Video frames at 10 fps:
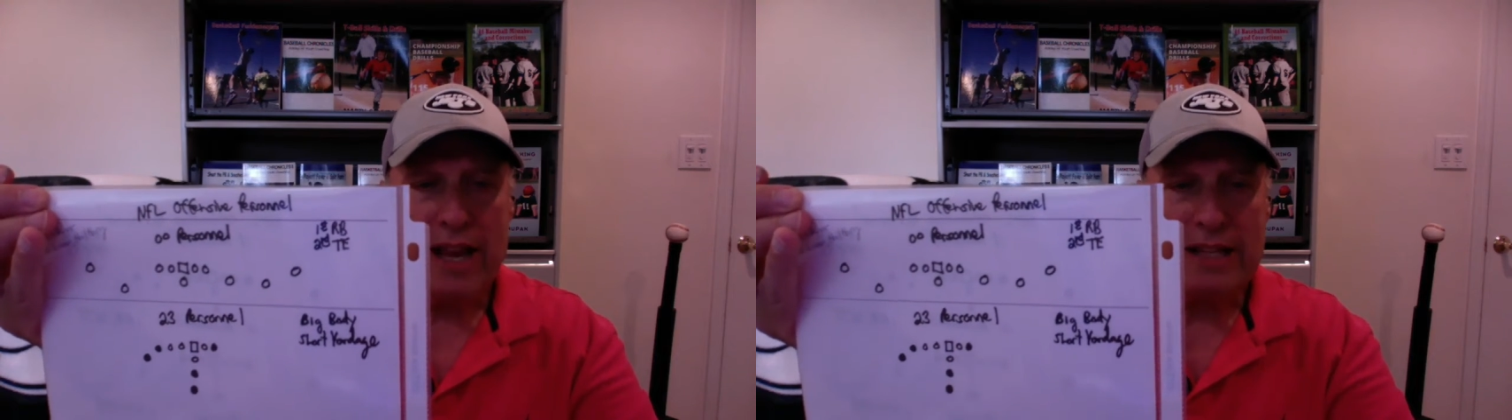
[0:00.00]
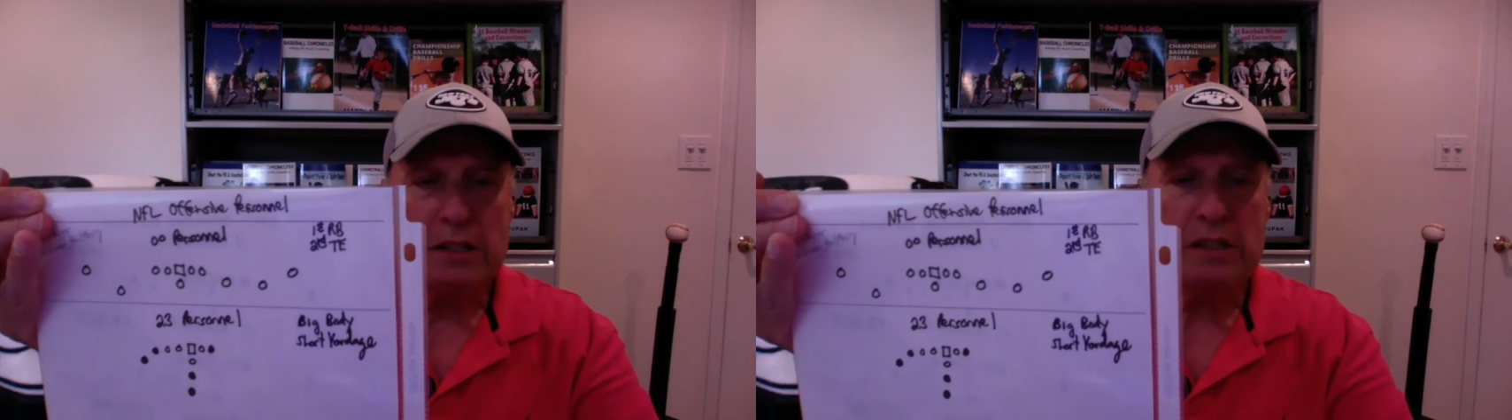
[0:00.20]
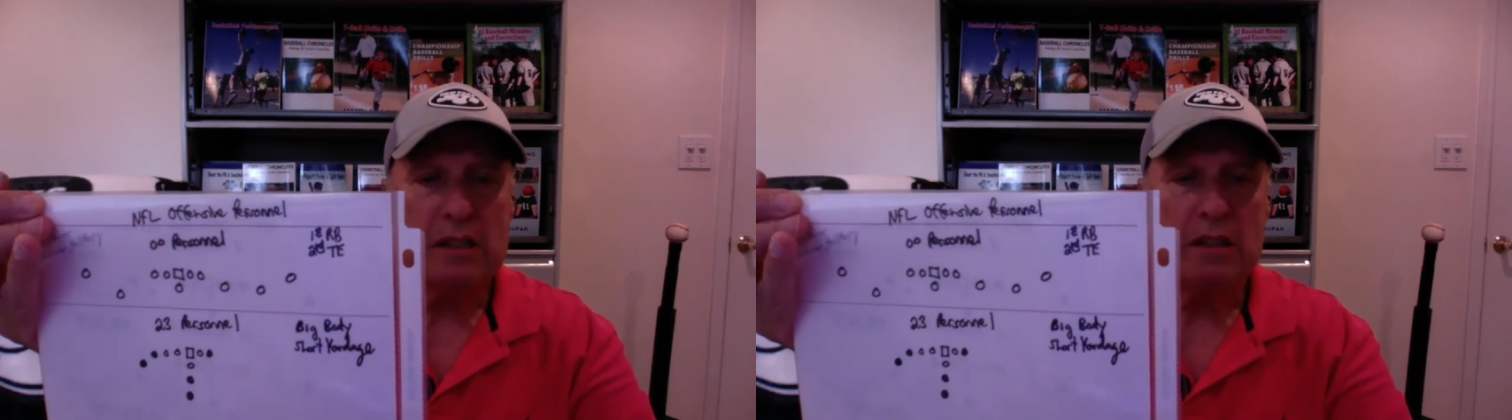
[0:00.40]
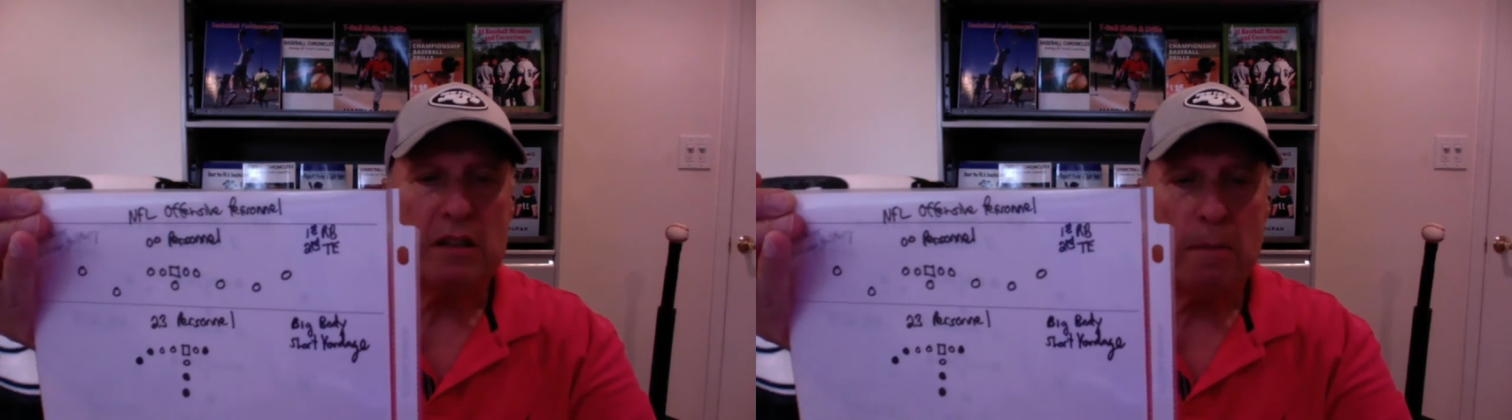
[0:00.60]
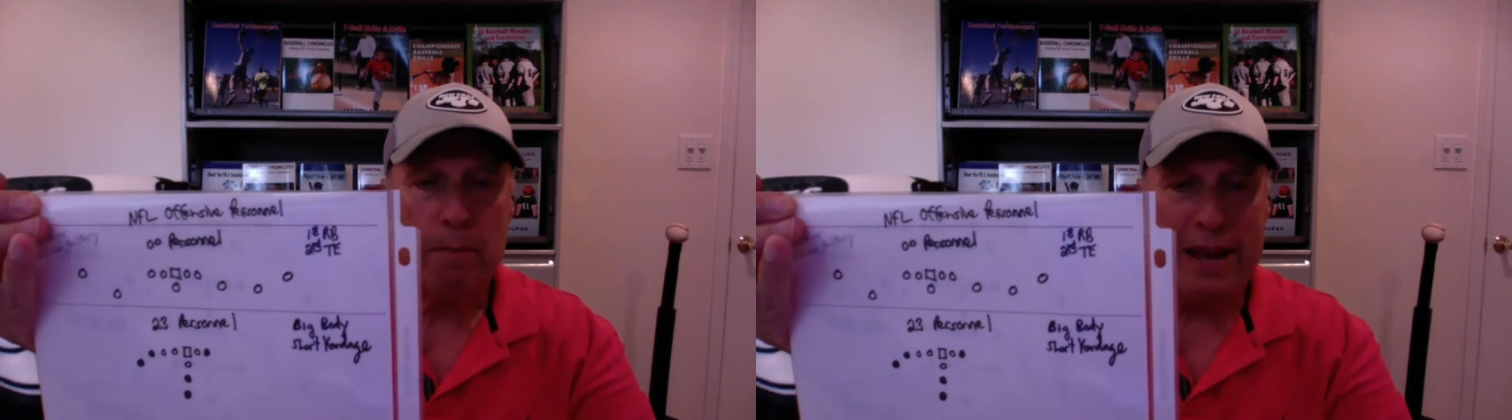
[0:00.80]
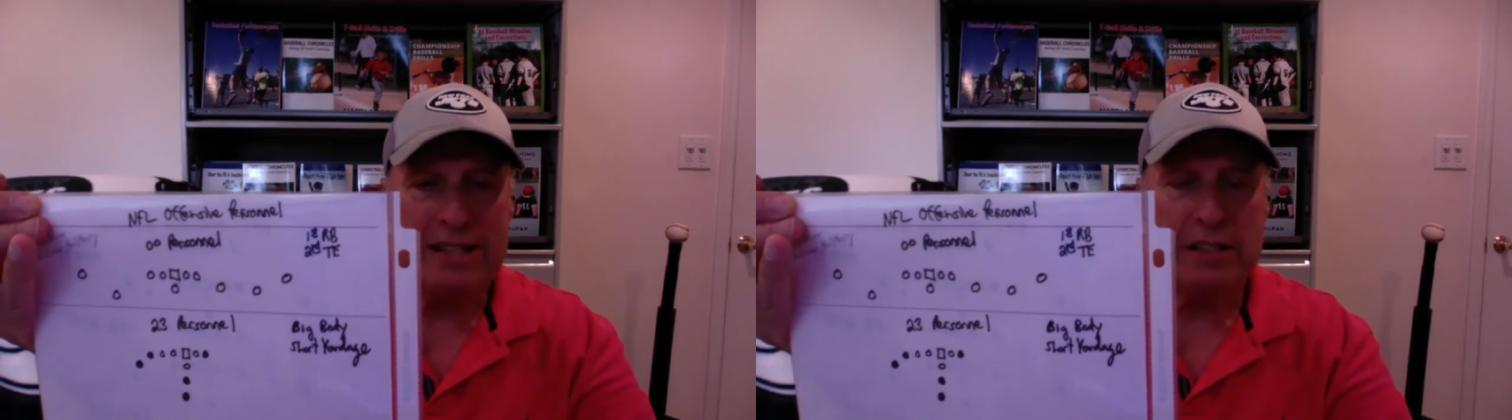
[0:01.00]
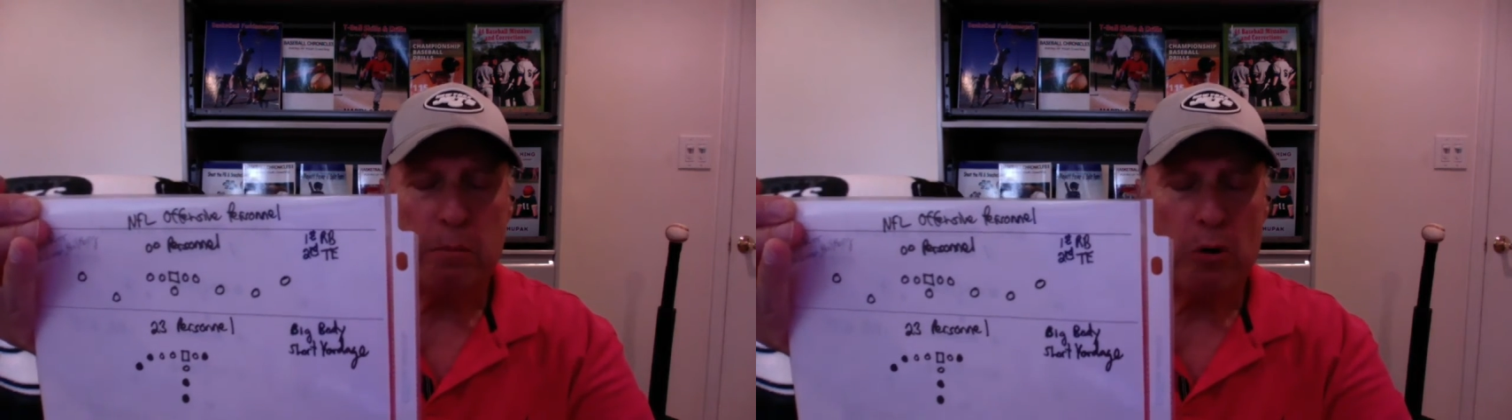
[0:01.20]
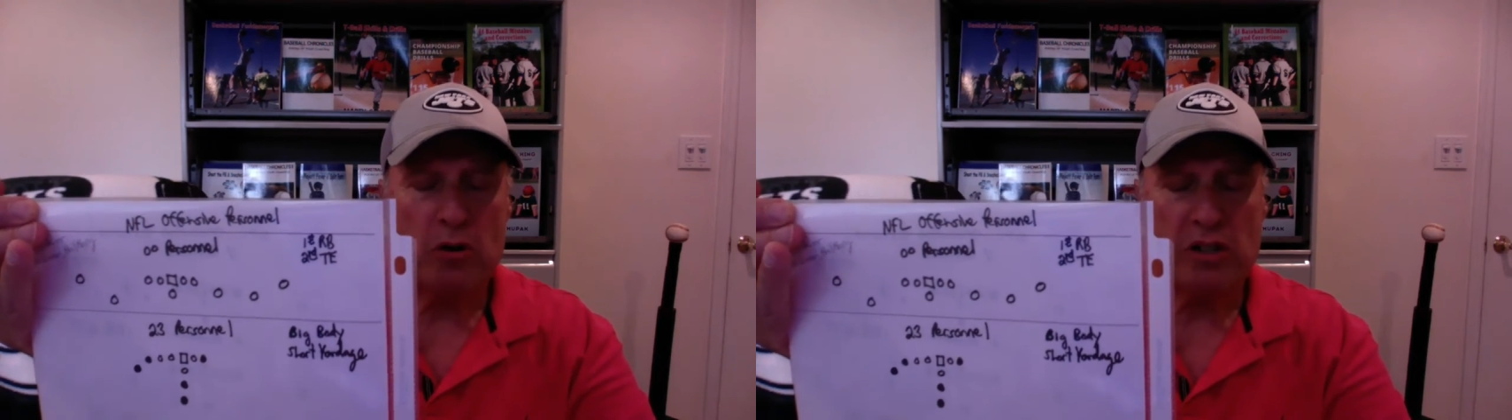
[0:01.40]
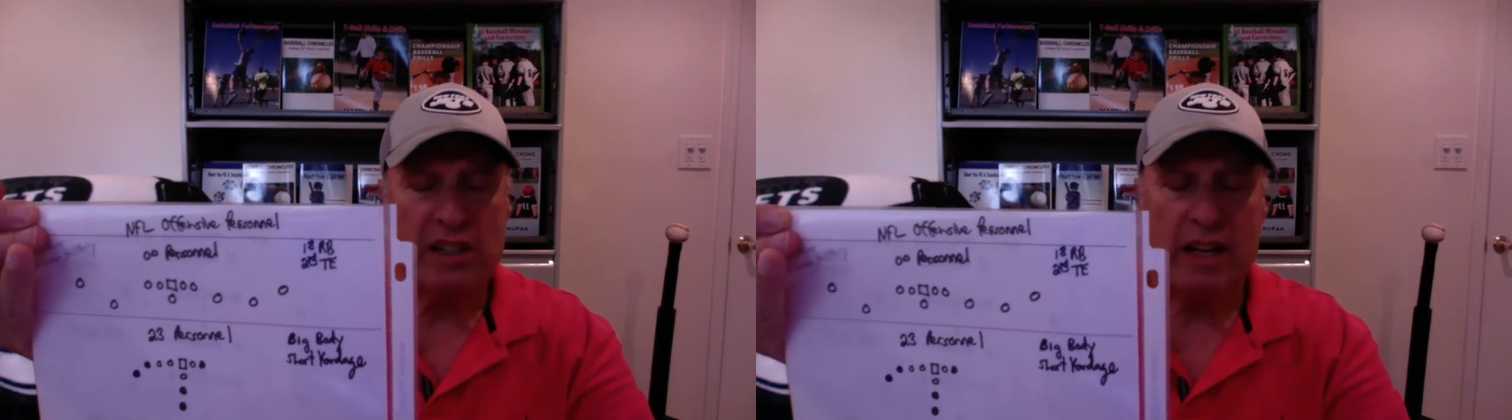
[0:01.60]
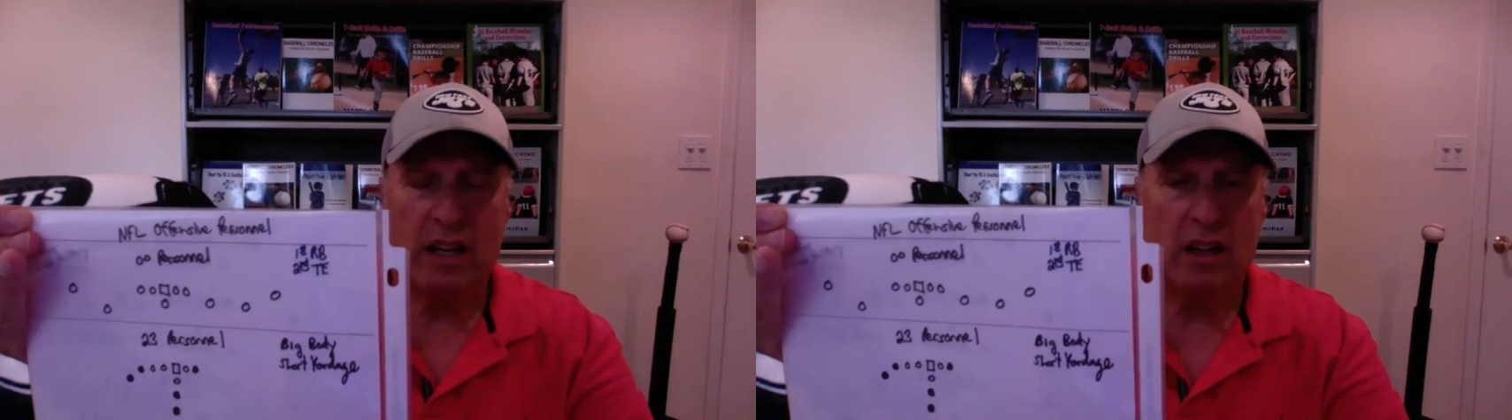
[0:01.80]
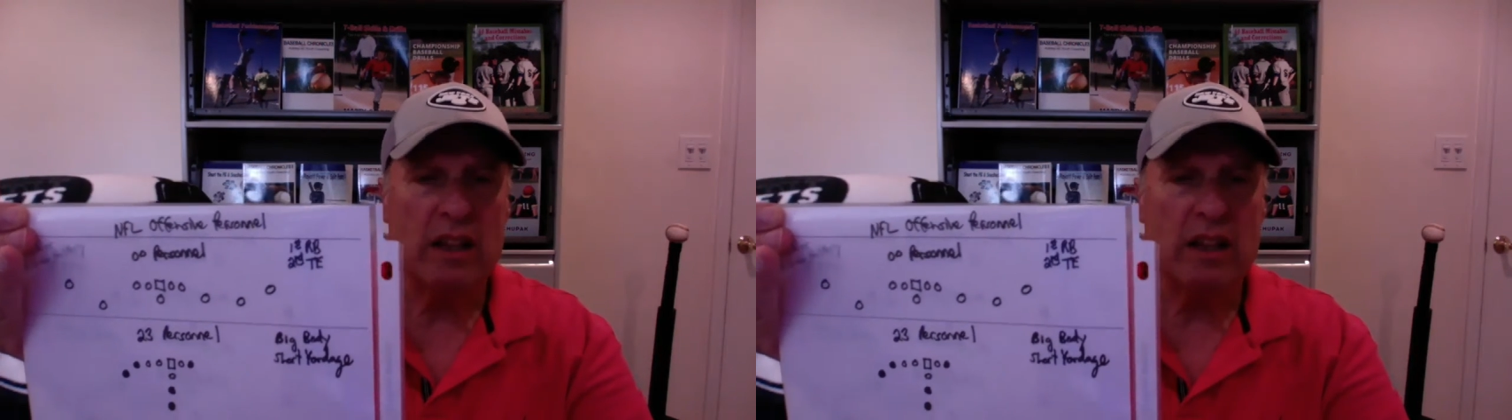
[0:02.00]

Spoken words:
that's the basic personnel.